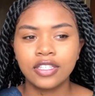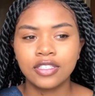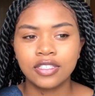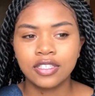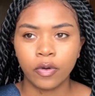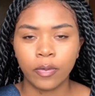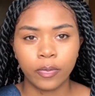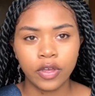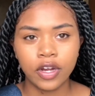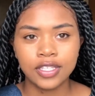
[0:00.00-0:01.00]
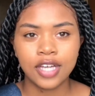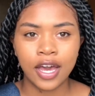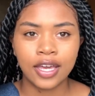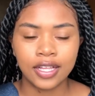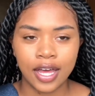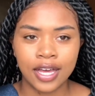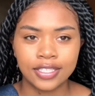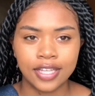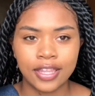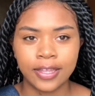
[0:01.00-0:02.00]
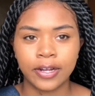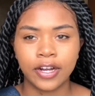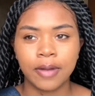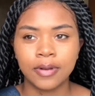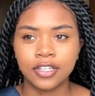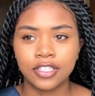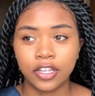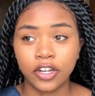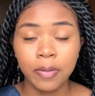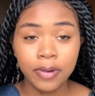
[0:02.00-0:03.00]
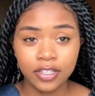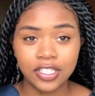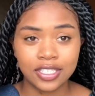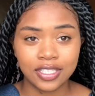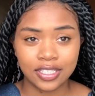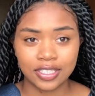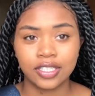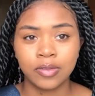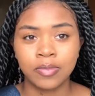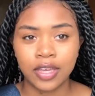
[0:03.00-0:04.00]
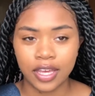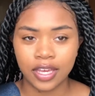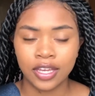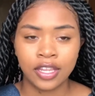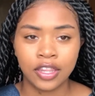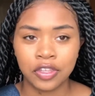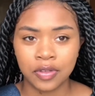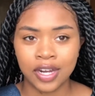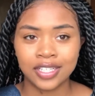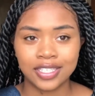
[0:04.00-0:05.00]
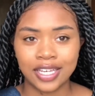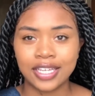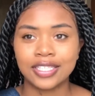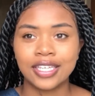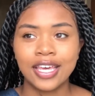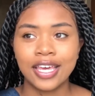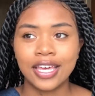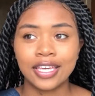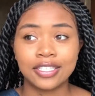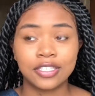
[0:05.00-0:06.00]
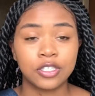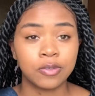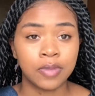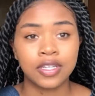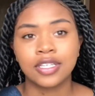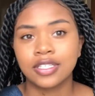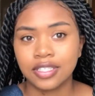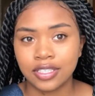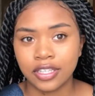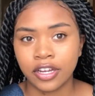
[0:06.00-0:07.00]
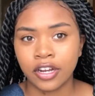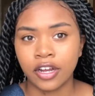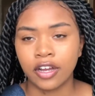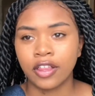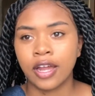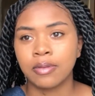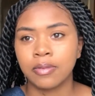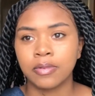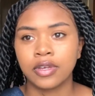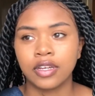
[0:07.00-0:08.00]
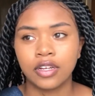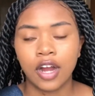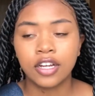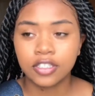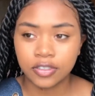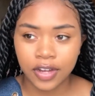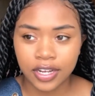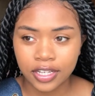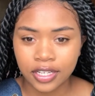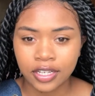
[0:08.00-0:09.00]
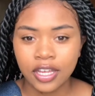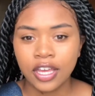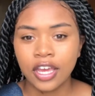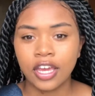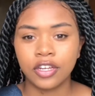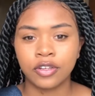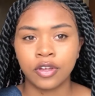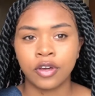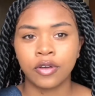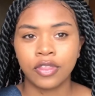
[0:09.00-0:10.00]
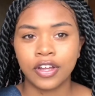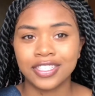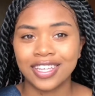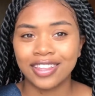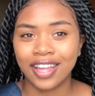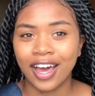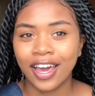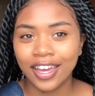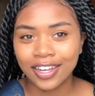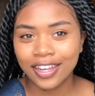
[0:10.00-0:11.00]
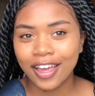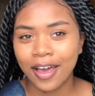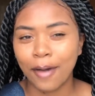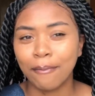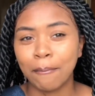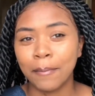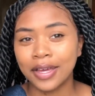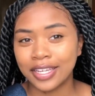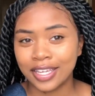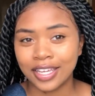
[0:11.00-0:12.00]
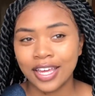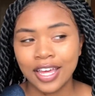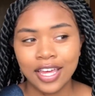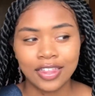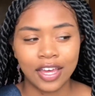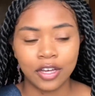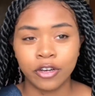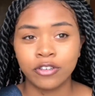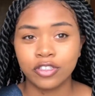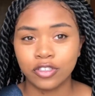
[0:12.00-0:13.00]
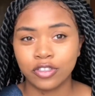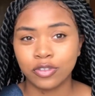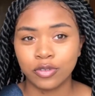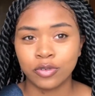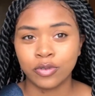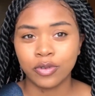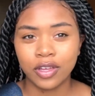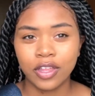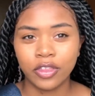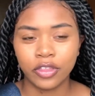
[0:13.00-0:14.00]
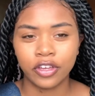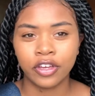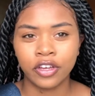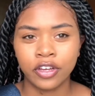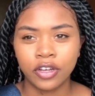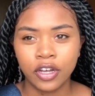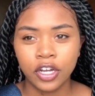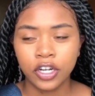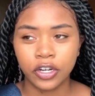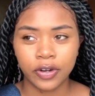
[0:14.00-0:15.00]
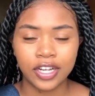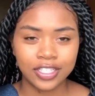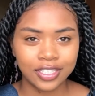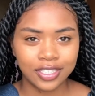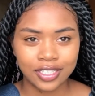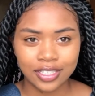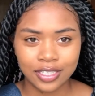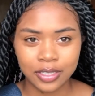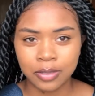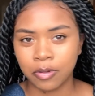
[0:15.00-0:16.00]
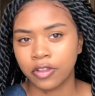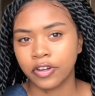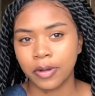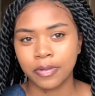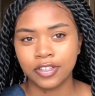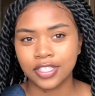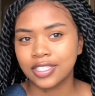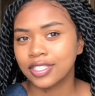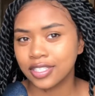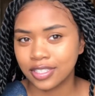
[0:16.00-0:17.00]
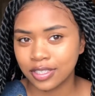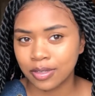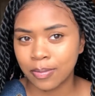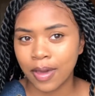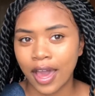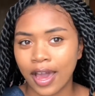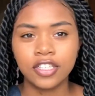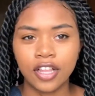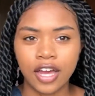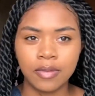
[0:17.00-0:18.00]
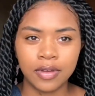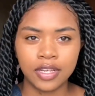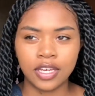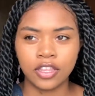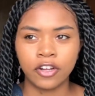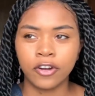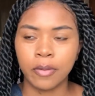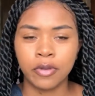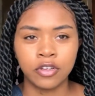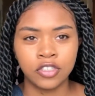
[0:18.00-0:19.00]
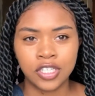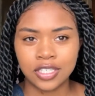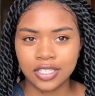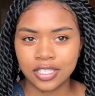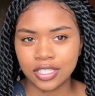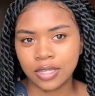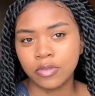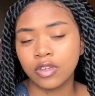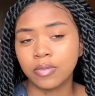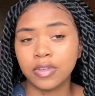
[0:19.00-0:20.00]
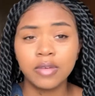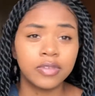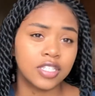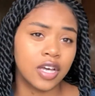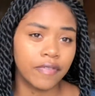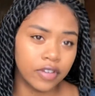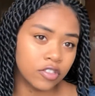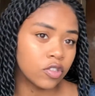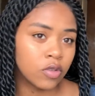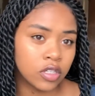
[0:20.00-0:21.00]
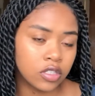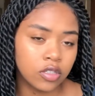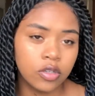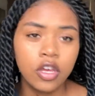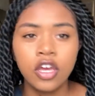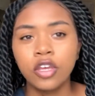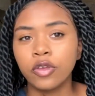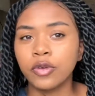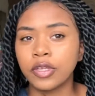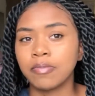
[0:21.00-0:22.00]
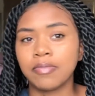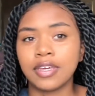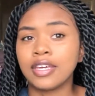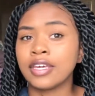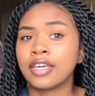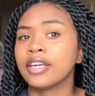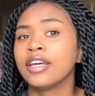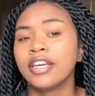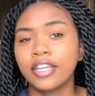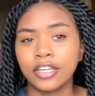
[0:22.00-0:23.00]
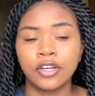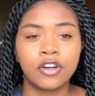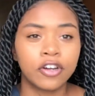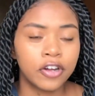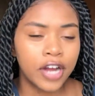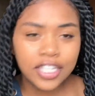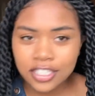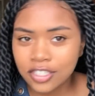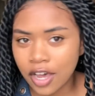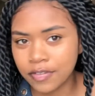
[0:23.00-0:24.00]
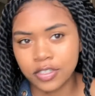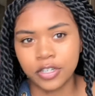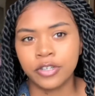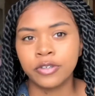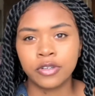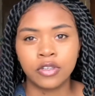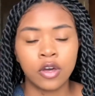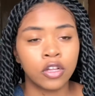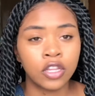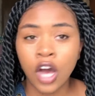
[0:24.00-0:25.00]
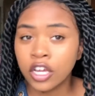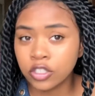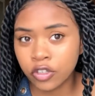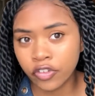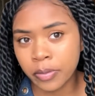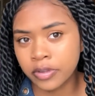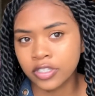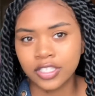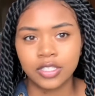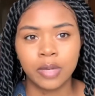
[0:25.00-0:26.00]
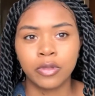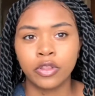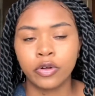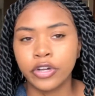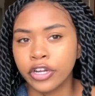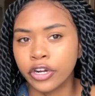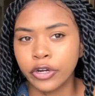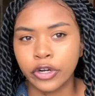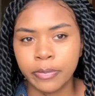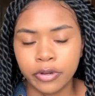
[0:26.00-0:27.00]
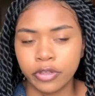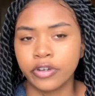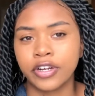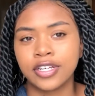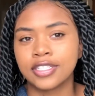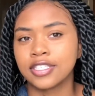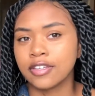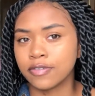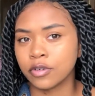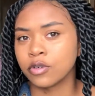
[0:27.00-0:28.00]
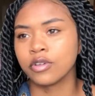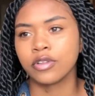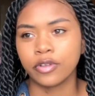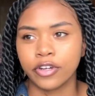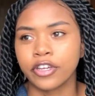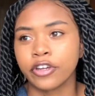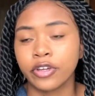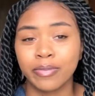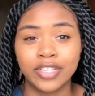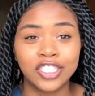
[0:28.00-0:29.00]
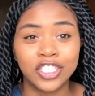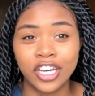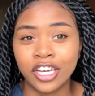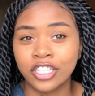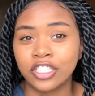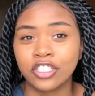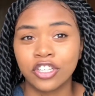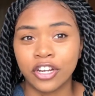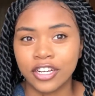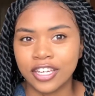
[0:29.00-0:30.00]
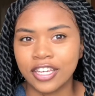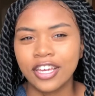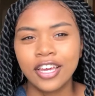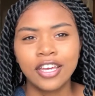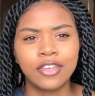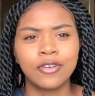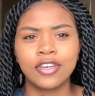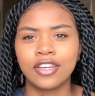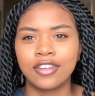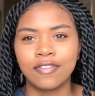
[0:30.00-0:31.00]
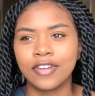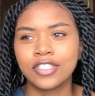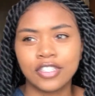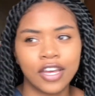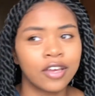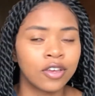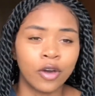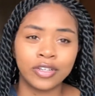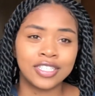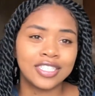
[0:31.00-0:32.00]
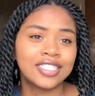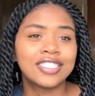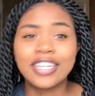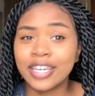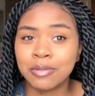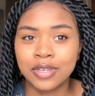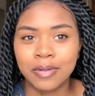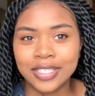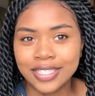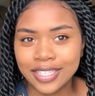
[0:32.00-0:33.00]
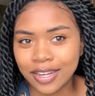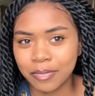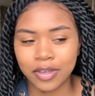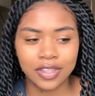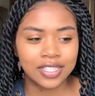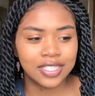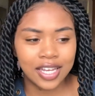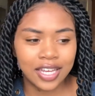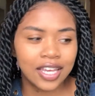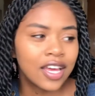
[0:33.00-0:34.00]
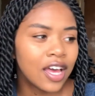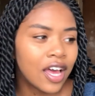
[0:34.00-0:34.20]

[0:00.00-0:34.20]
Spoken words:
So we are taught in class that the criminal justice system in the United States is humongous. There are a lot of people incarcerated, and you know, there's a lot of money that goes into the correction system or the criminal justice system. There's a lot of money in the criminal justice system. You could be a police officer if you wanted to. You could be, you know, a corrections officer. You can go to law school with criminal justice. You can become a lawyer, a criminal lawyer, a civil lawyer. You can be a judge, an attorney. You could eventually like go to DC, become a be on the Senate.